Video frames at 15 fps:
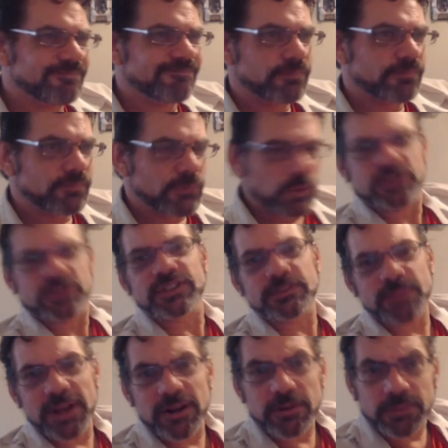Those things
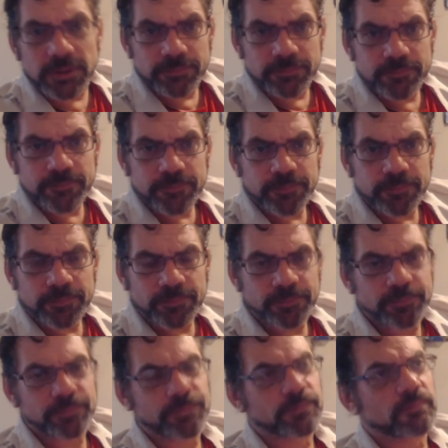matter to me.
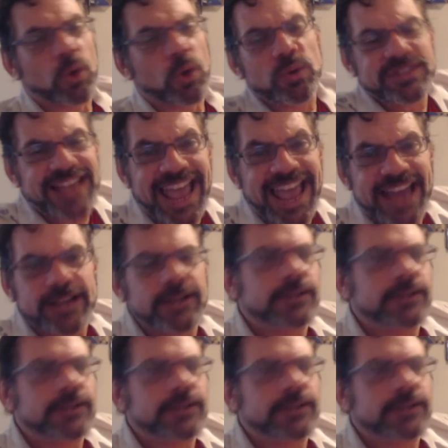Always had.